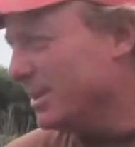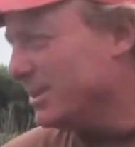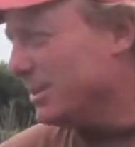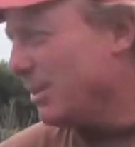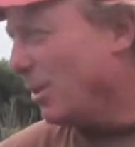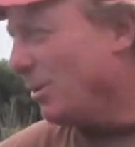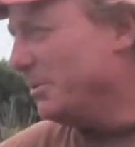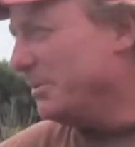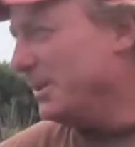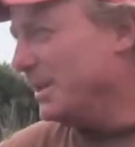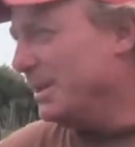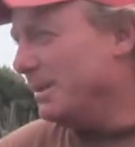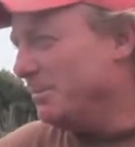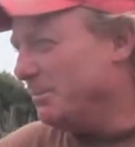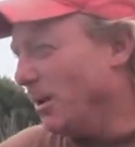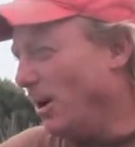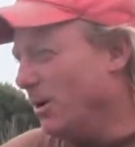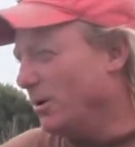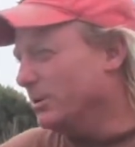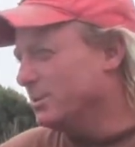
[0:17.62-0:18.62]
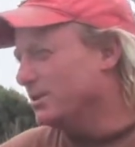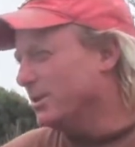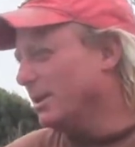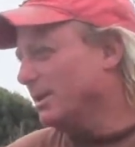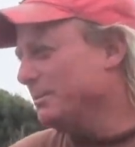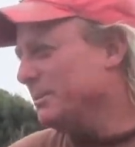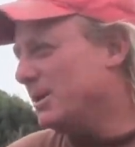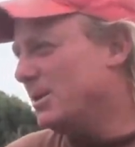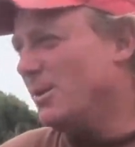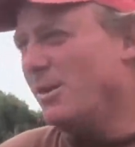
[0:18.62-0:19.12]
This old boat's
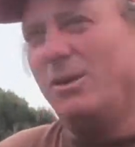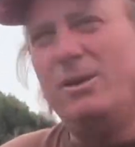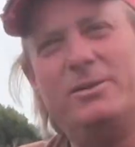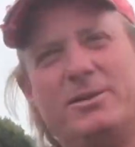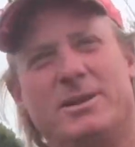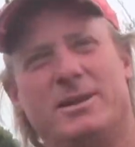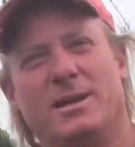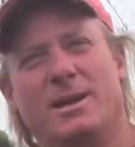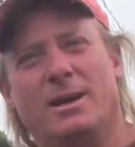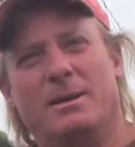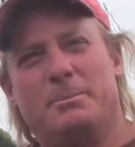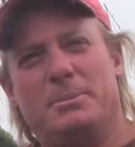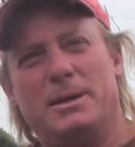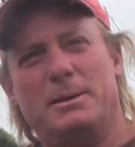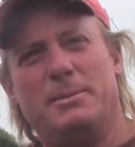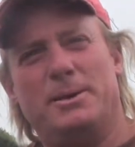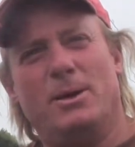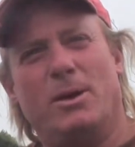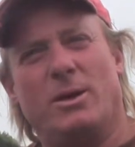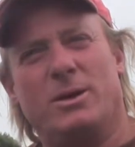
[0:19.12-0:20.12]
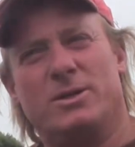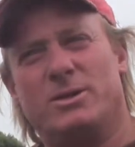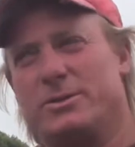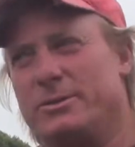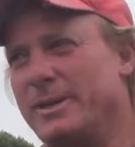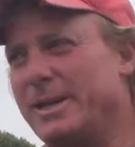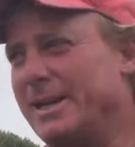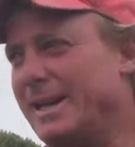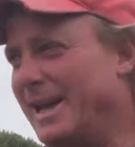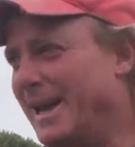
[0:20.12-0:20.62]
going to be called the PBR
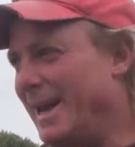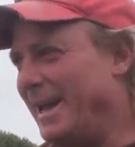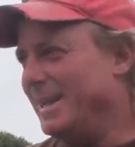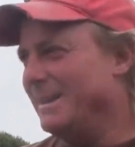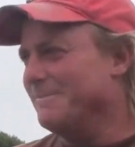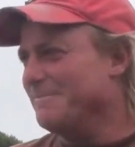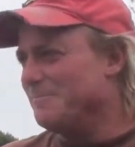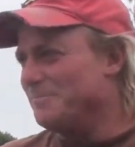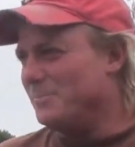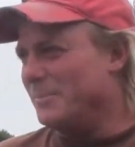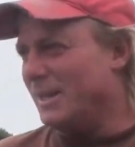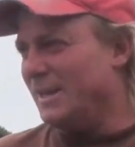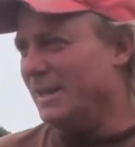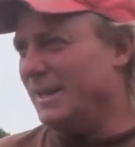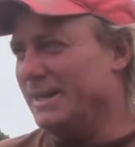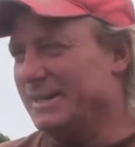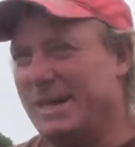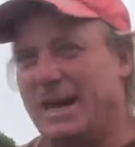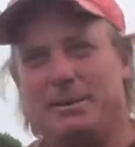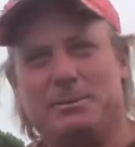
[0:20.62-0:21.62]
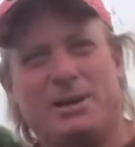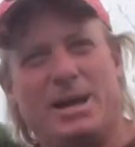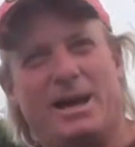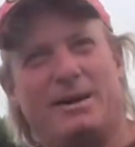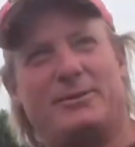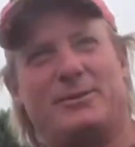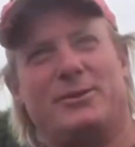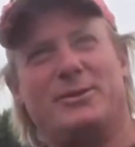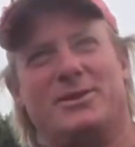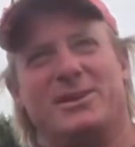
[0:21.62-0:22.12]
Street Gang, named
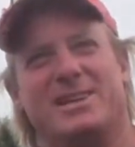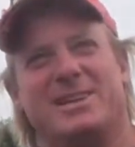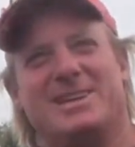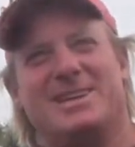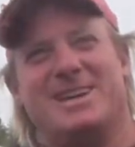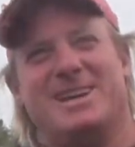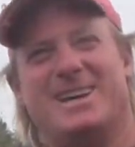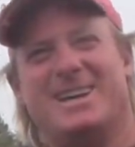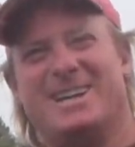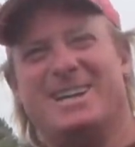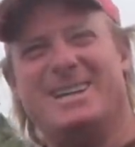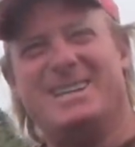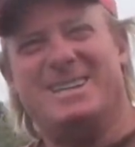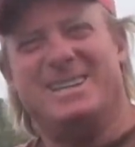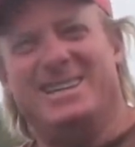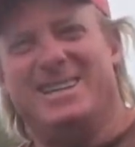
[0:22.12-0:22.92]
after the